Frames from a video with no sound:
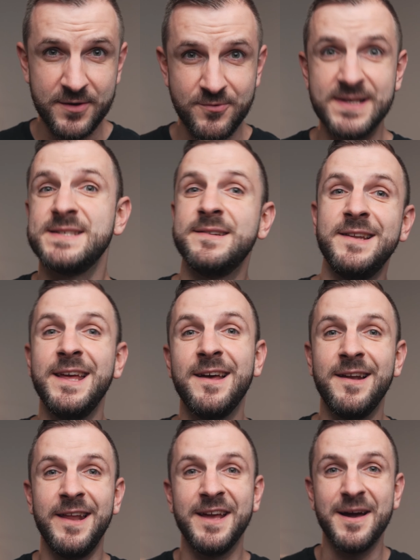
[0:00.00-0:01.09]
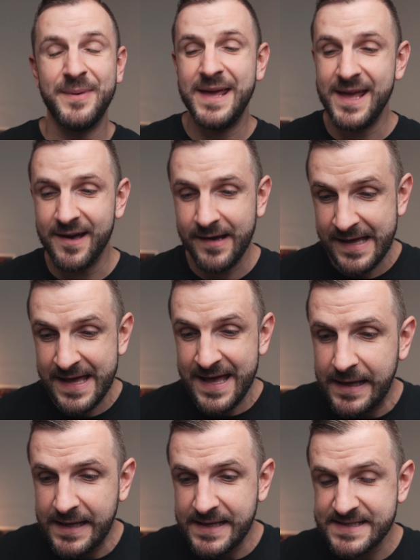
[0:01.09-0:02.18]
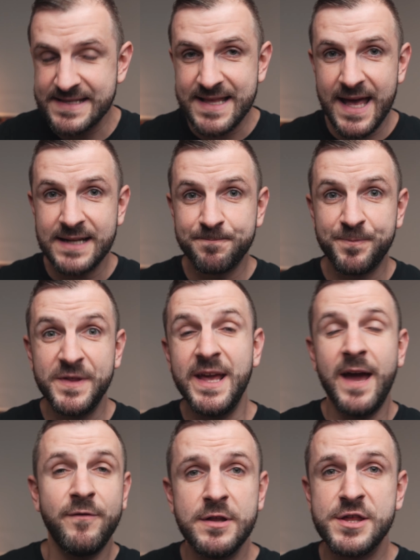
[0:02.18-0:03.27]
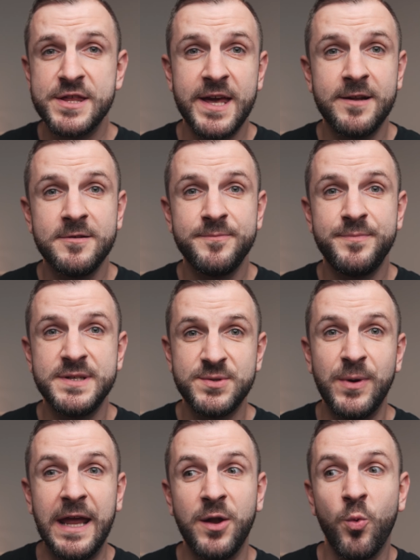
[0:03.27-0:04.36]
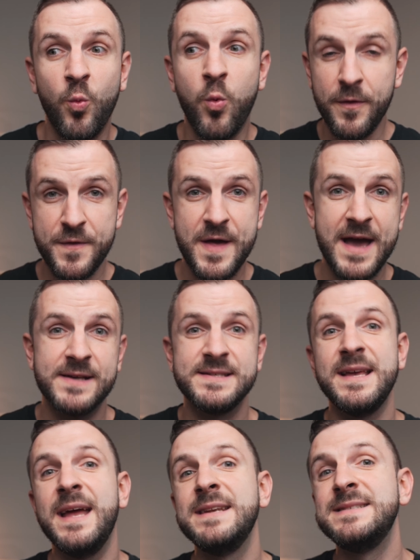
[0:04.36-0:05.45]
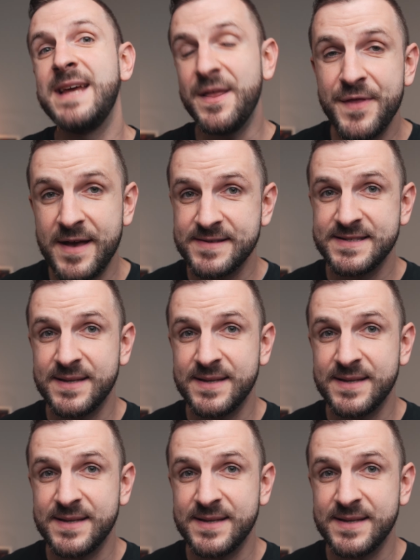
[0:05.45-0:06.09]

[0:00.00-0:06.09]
that recently, link up here, is that the average channel between 1,000 and 10,000